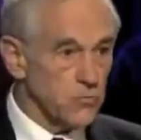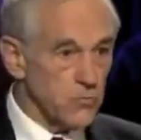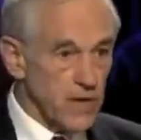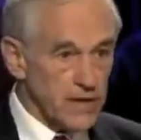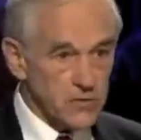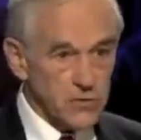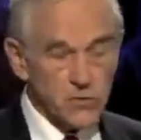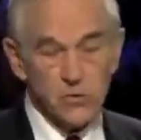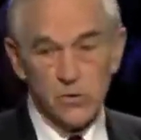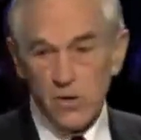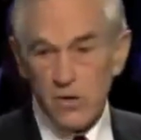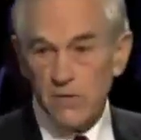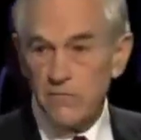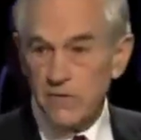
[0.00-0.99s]

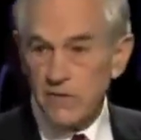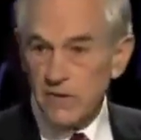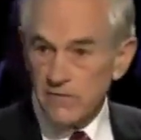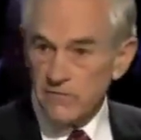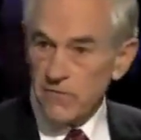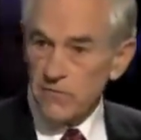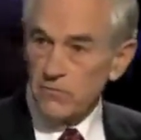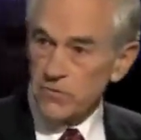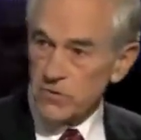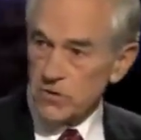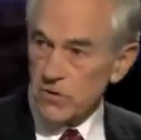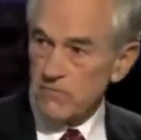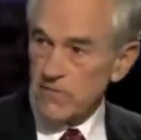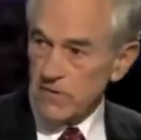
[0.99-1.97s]
director of the Federal
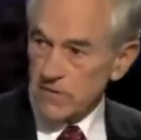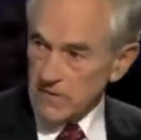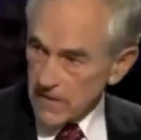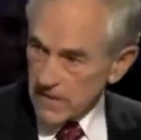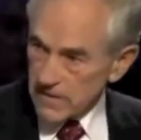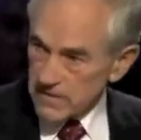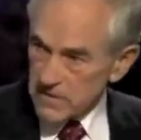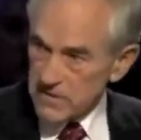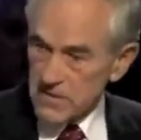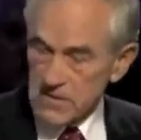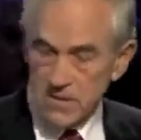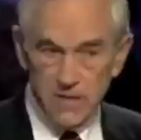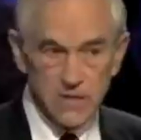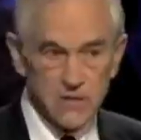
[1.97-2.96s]
Reserve at Kansas
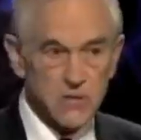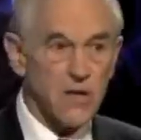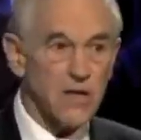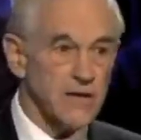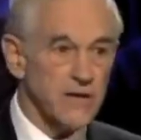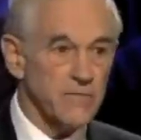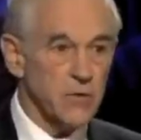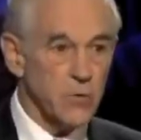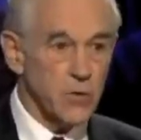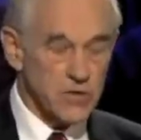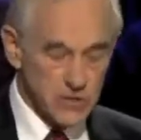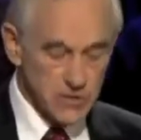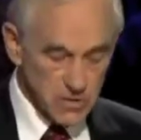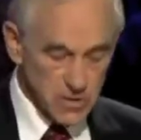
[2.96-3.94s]
City. So I have a
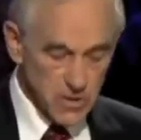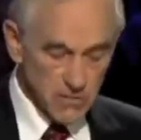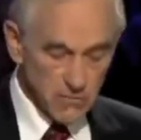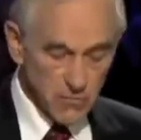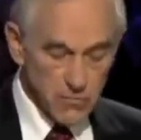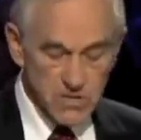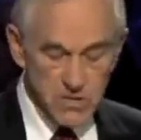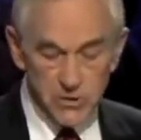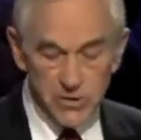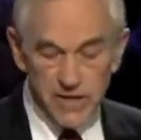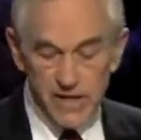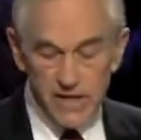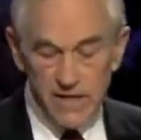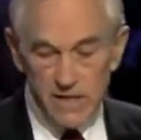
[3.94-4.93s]
question for
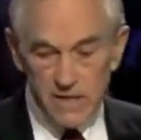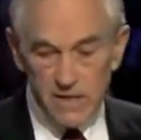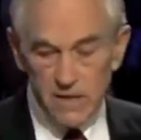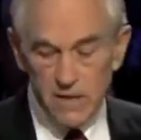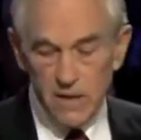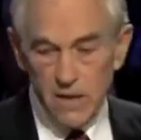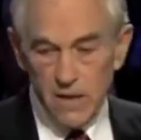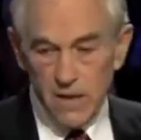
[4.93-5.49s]
Mr. Kaine.